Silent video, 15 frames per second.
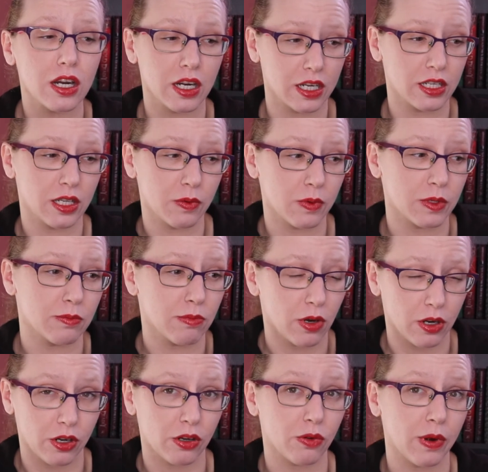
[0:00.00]
and he was
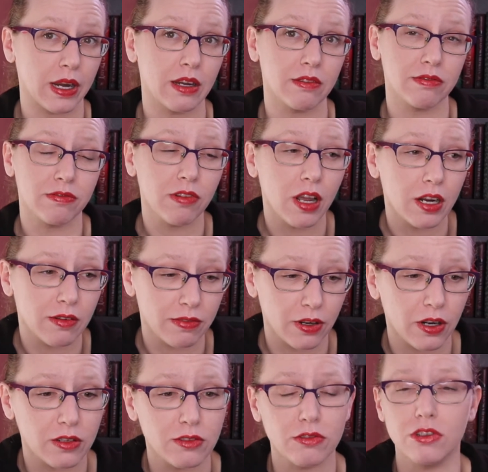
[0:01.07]
murdered right in front of
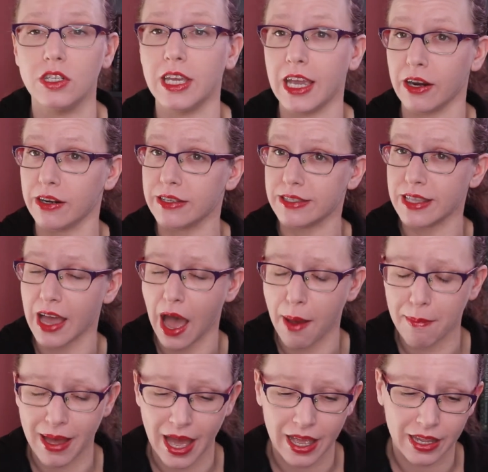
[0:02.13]
her, so she carries that
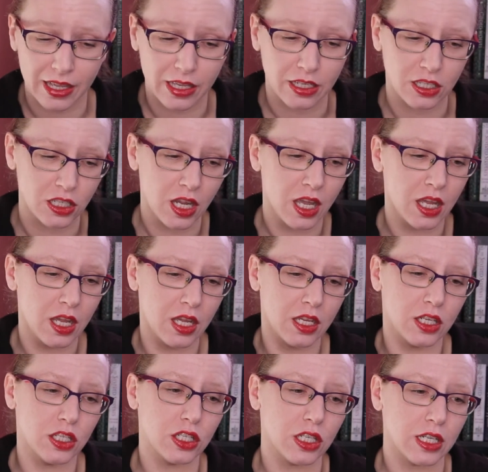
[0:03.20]
baggage.
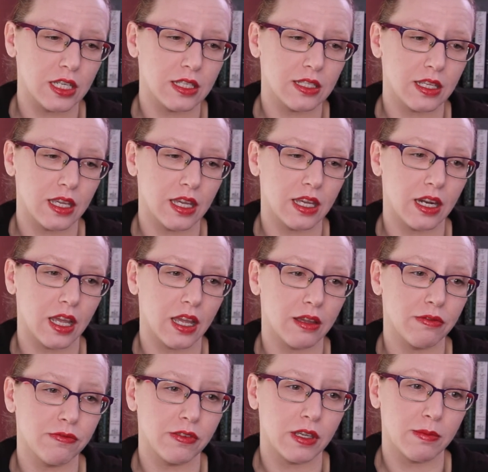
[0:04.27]
She's in a
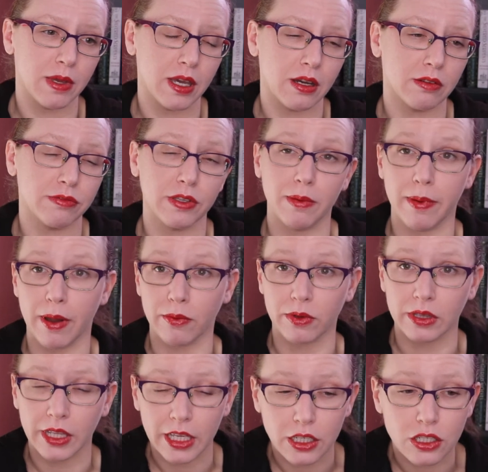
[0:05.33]
female-female
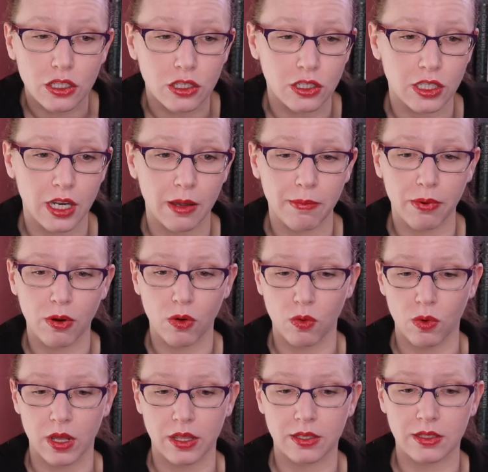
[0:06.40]
relationship
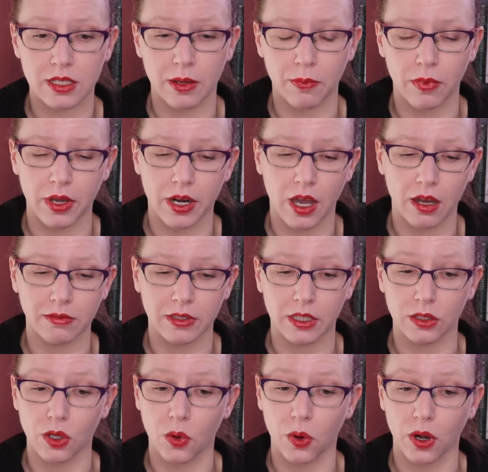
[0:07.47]
with someone of a
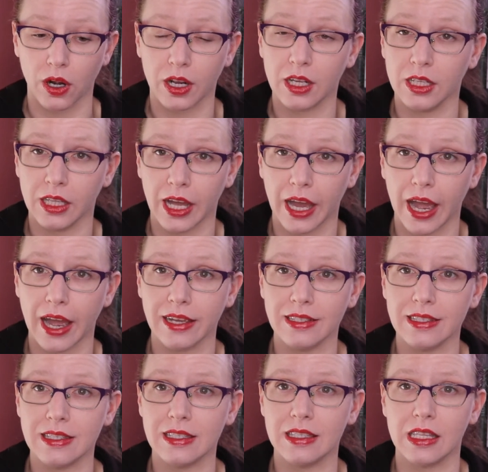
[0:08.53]
lower
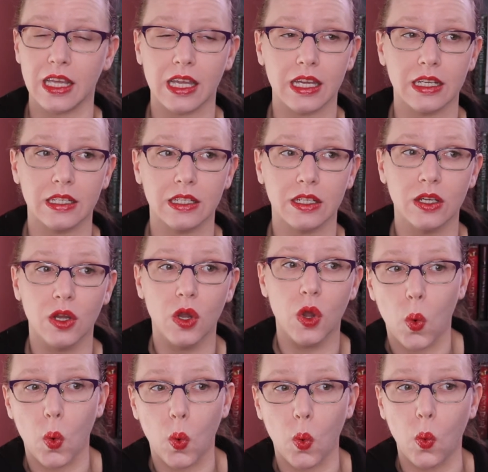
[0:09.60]
class than
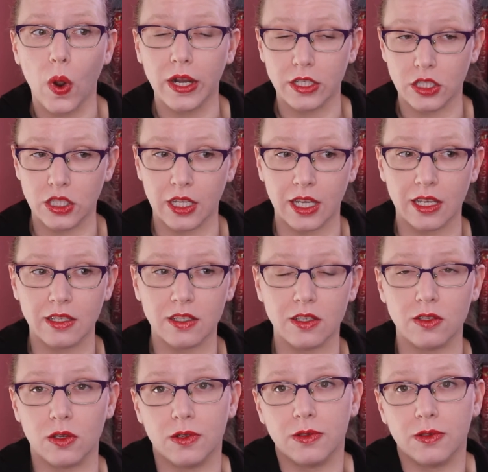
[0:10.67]
what she is, because